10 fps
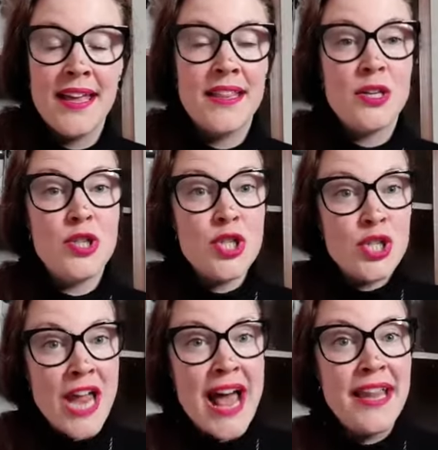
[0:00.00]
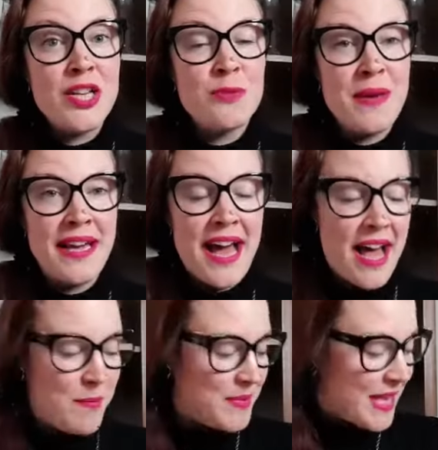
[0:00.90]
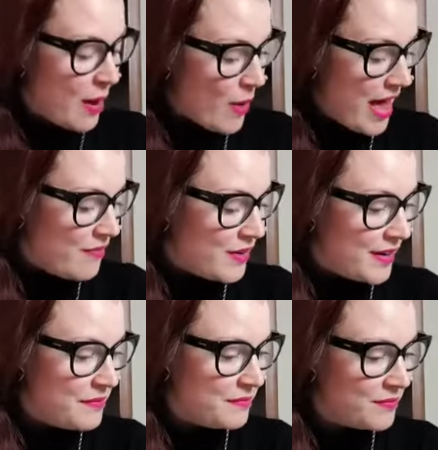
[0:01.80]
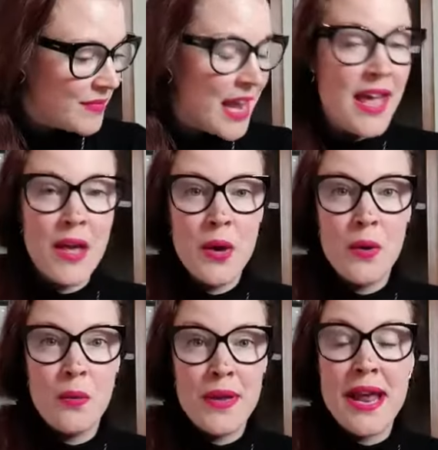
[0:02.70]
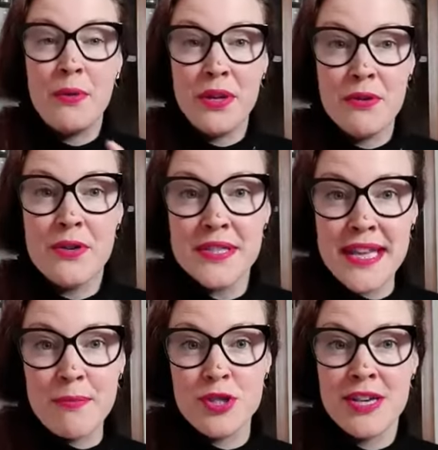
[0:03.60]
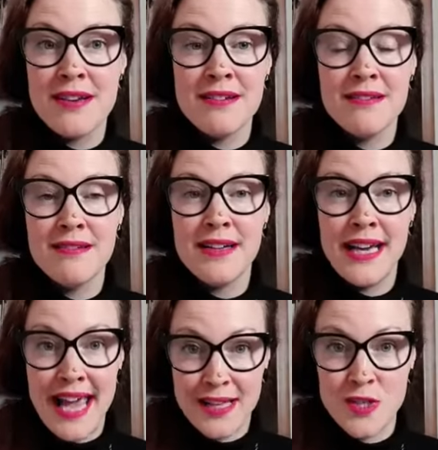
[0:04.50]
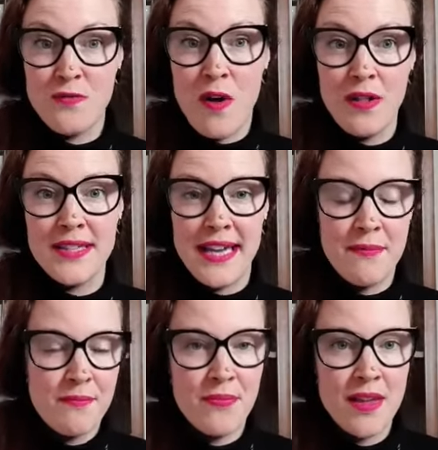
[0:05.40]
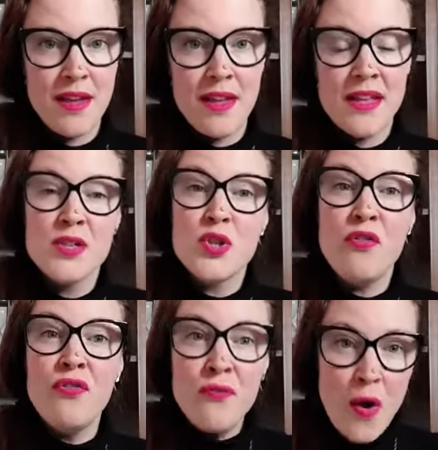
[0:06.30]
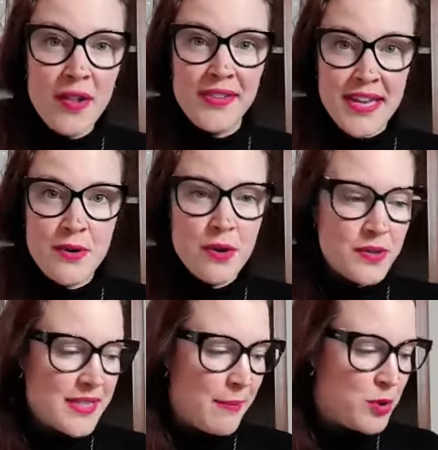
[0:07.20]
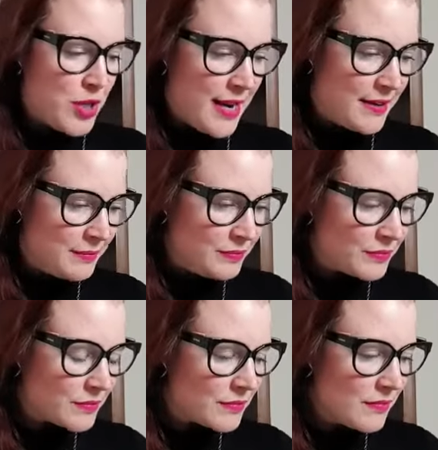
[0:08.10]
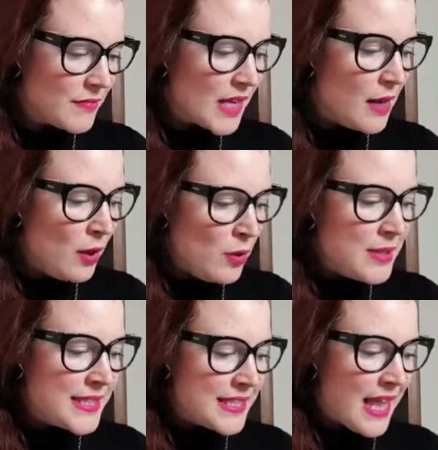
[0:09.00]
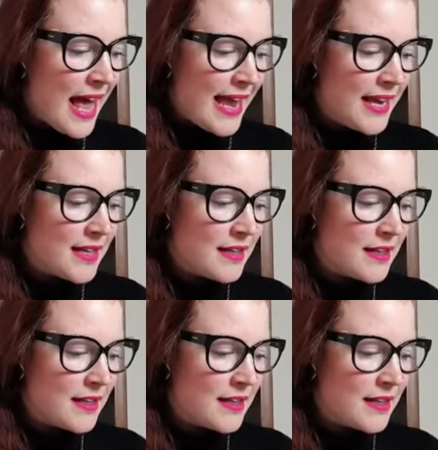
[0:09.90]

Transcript: The challenge becomes, however, when our neuroception gets faulty. So faulty neuroception looks like